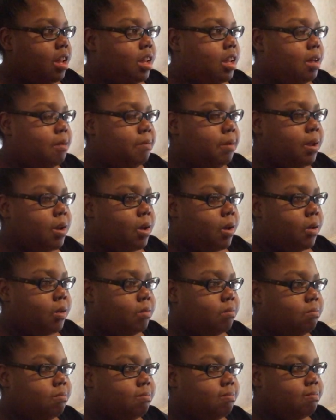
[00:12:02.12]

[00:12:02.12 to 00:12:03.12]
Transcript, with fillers: Let me know.